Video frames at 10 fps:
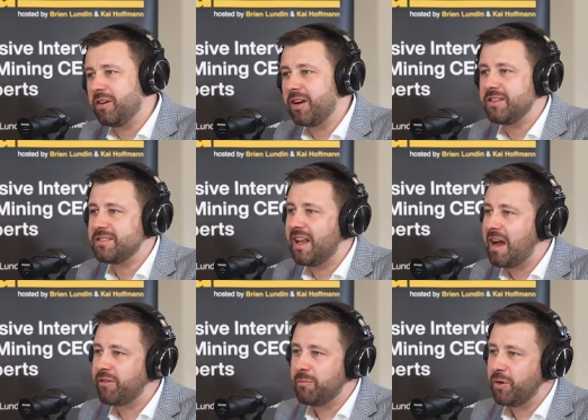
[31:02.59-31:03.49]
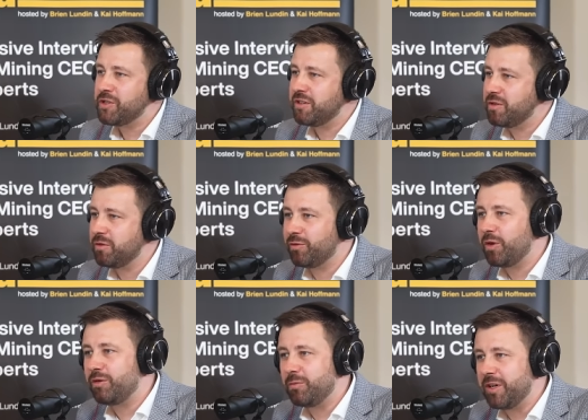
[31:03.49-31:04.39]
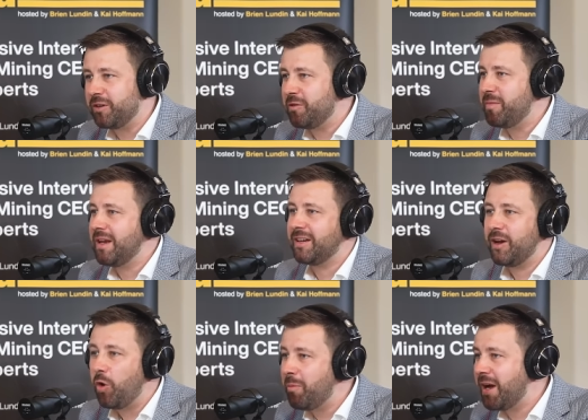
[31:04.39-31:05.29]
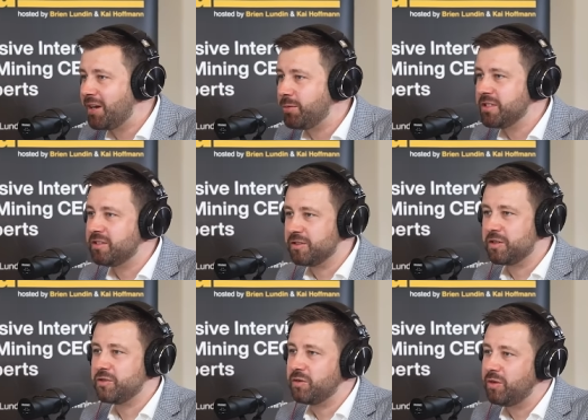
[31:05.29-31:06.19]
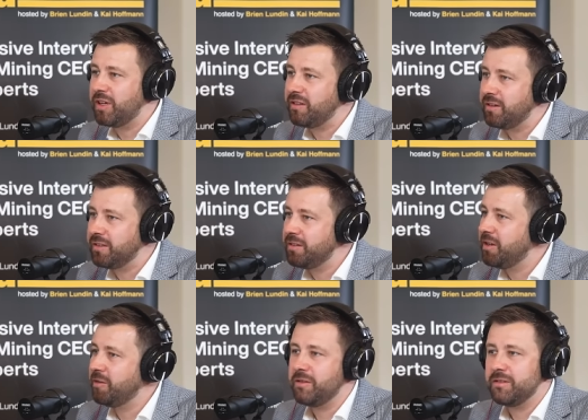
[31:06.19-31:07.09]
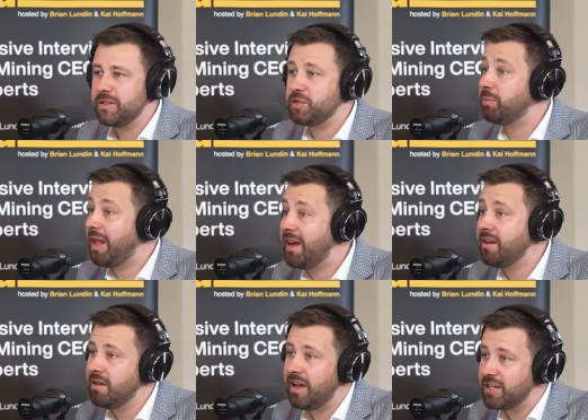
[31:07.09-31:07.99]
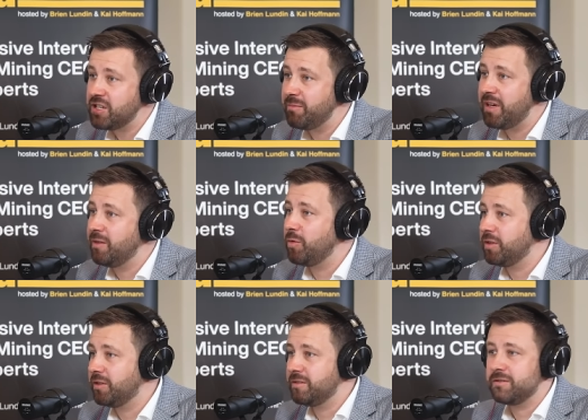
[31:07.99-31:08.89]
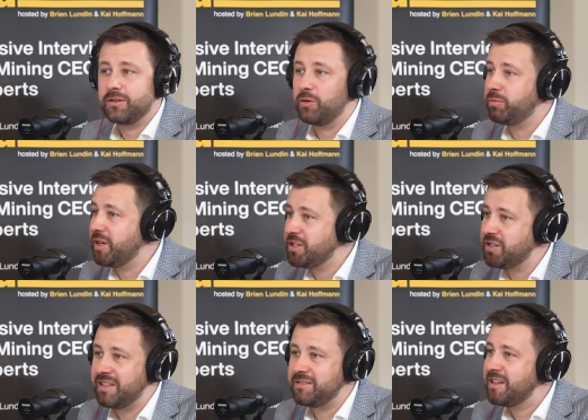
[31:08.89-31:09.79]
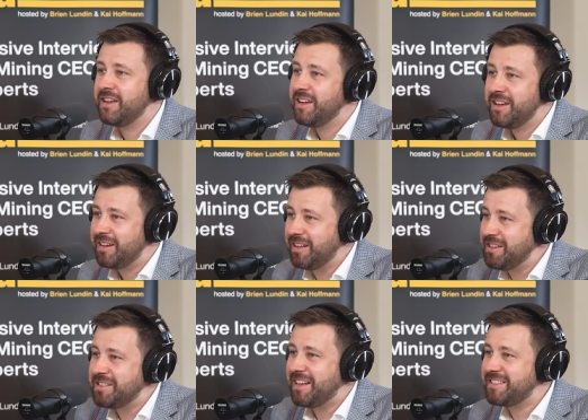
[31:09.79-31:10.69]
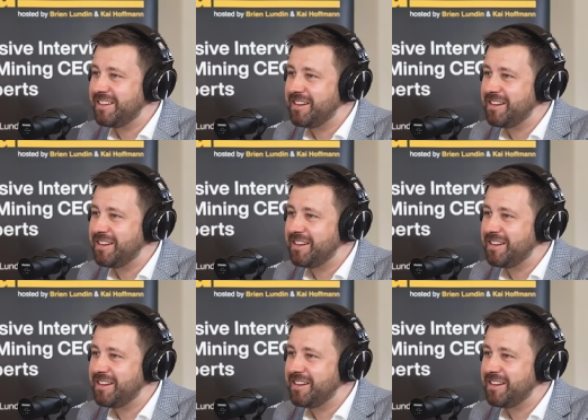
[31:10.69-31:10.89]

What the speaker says: Gold Council ever emerge into a role where it could be like an OPEC, where it starts controlling the supply, actually, meaning the world gold production does? Like, is that,